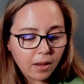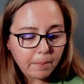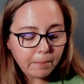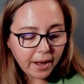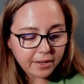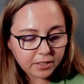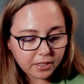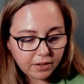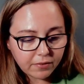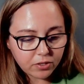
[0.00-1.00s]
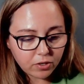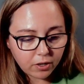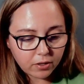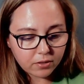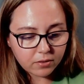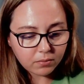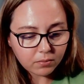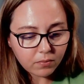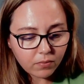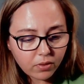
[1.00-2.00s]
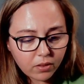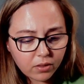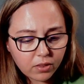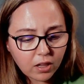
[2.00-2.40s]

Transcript: Bastian gave a start. The